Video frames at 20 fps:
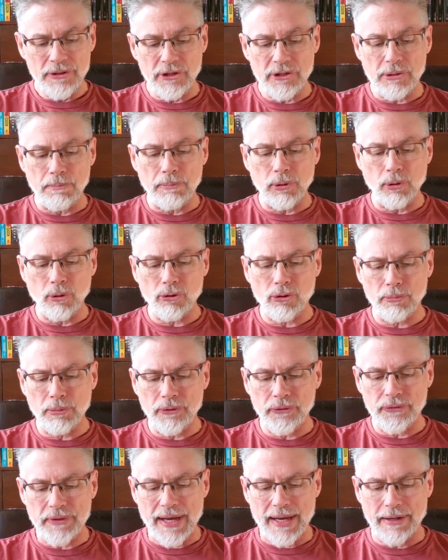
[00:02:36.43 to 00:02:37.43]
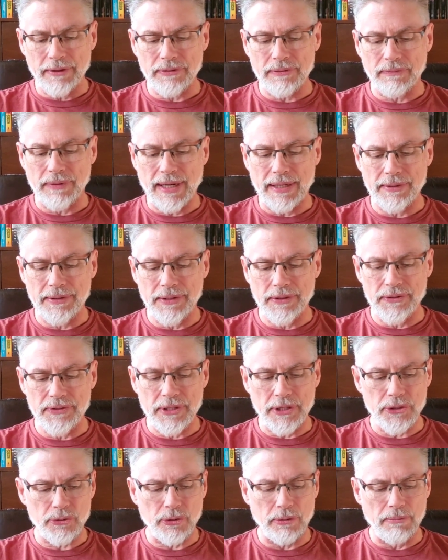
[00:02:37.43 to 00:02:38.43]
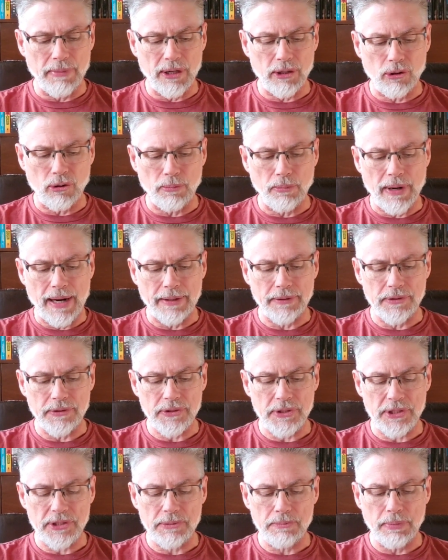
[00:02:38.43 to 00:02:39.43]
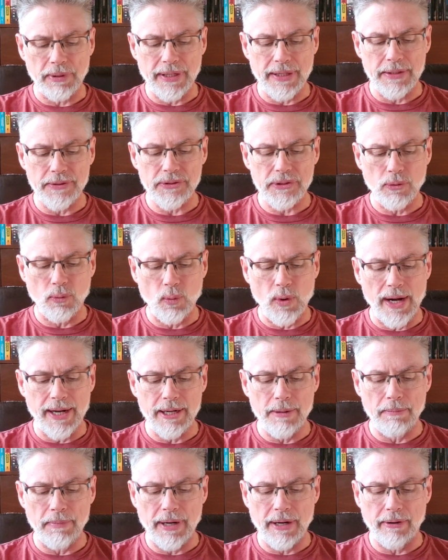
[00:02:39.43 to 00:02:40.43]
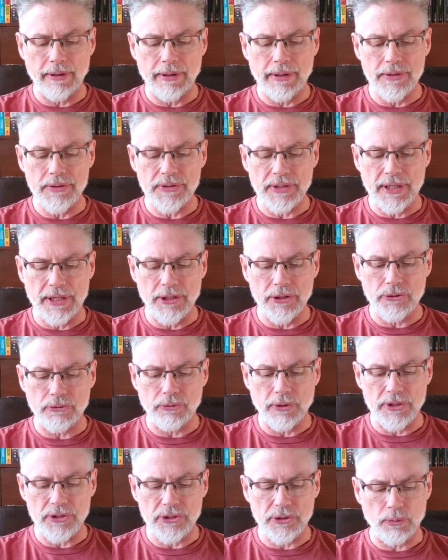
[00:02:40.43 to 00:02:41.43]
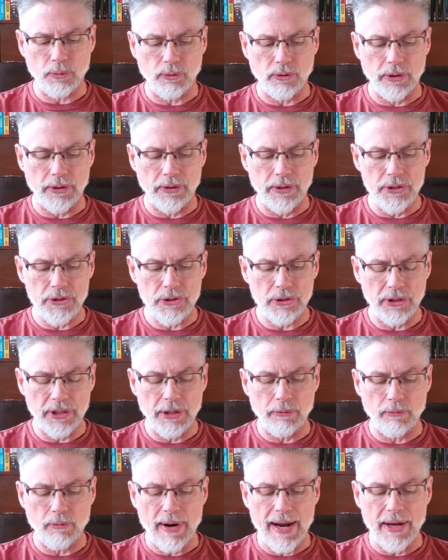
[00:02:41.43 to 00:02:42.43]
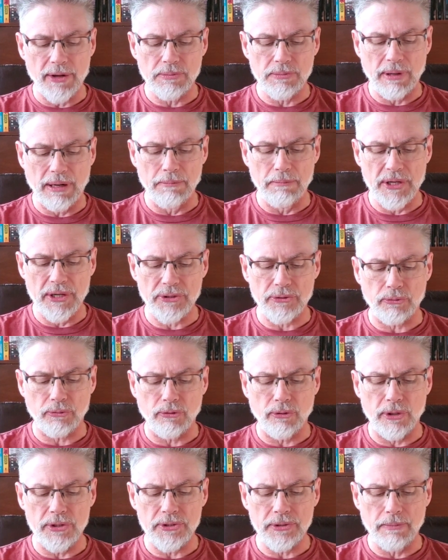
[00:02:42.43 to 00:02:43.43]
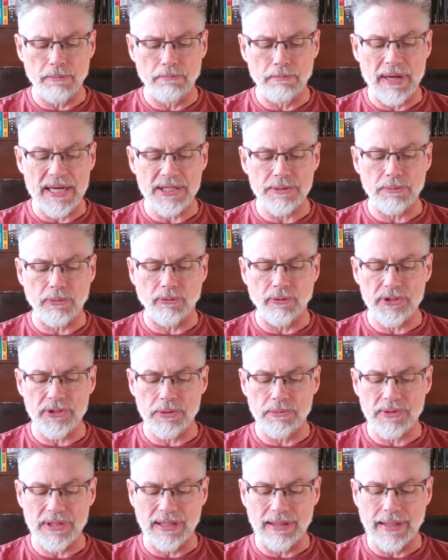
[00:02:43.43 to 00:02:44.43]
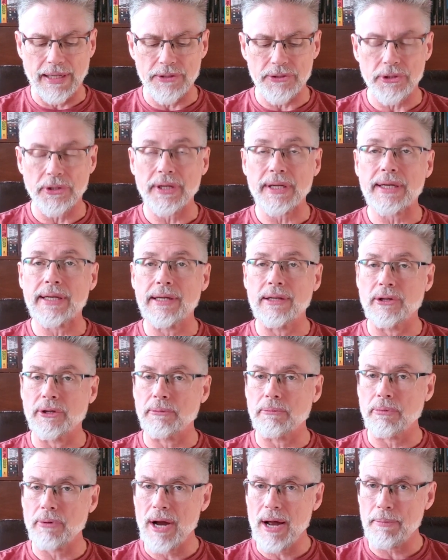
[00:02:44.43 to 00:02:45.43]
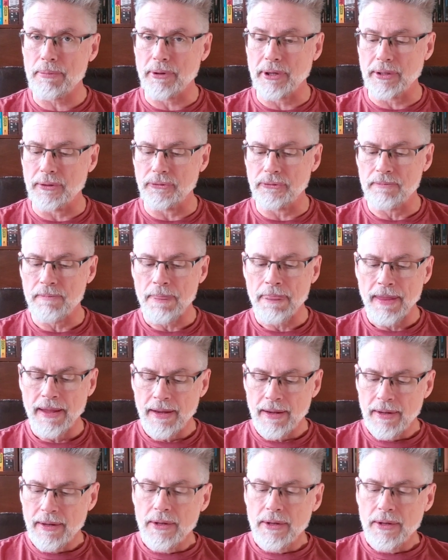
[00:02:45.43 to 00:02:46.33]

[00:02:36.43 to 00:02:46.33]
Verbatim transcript: the deplorable status of 19th century medical practice explains why Americans' interests were initially aroused by mesmerism's alleged healing properties.